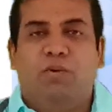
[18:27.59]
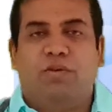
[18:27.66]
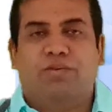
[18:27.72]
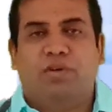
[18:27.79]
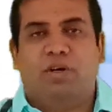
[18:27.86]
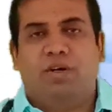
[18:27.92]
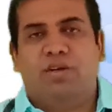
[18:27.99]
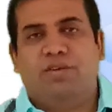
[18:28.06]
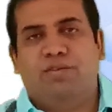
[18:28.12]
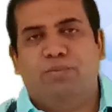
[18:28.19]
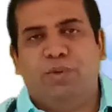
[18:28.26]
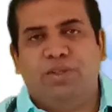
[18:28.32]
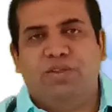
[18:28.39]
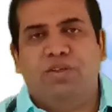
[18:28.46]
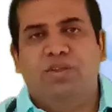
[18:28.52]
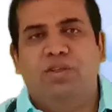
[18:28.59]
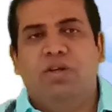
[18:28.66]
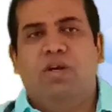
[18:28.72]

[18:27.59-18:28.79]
for certain species